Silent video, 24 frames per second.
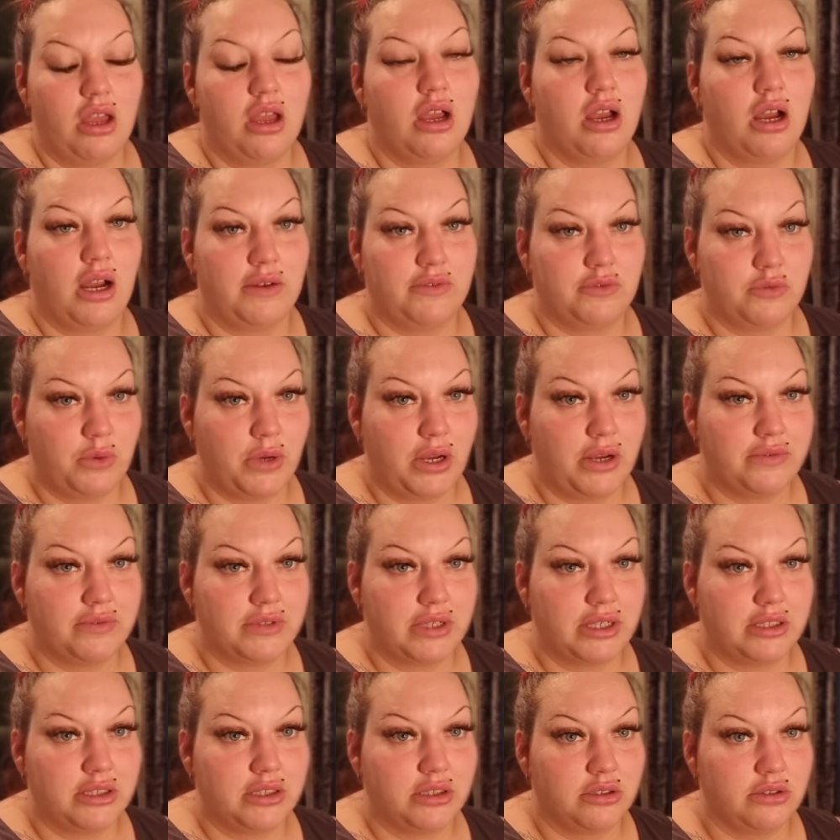I have 12
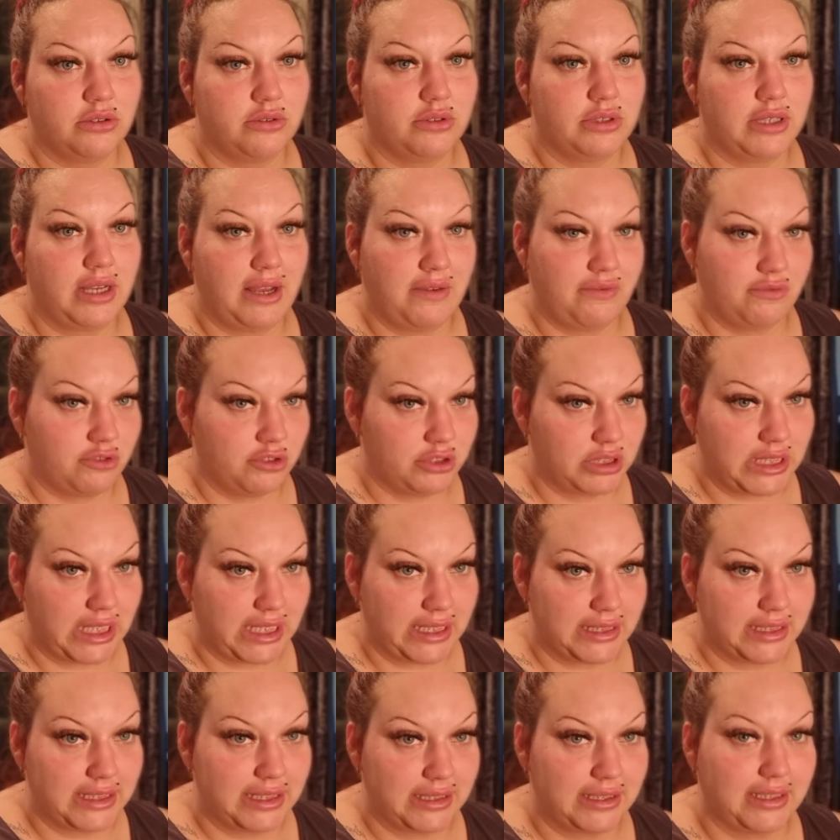tattoos. I have just
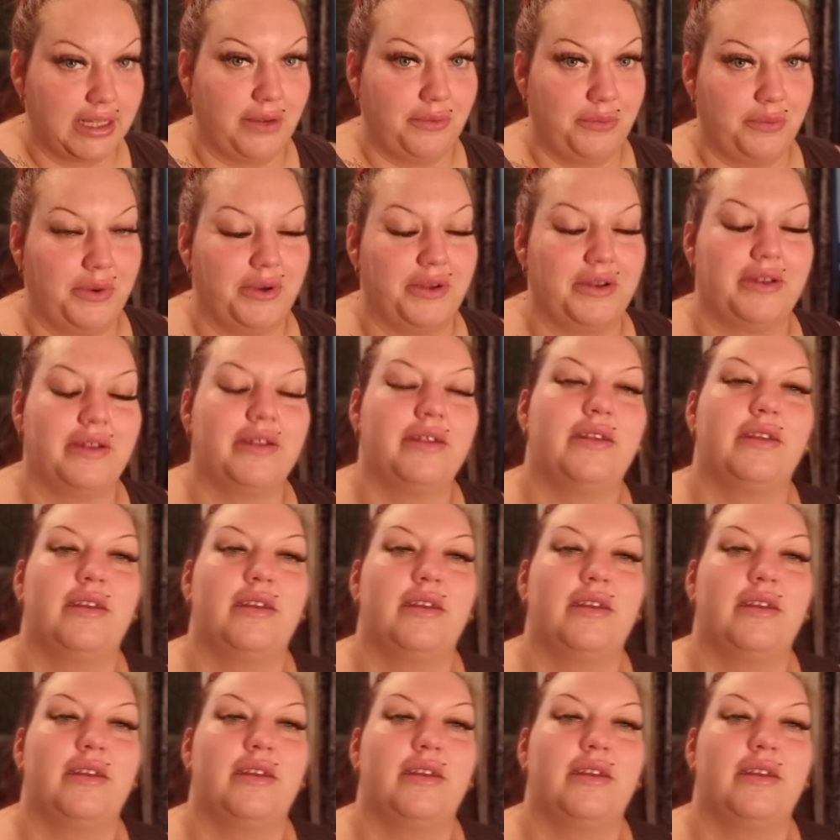answered that one.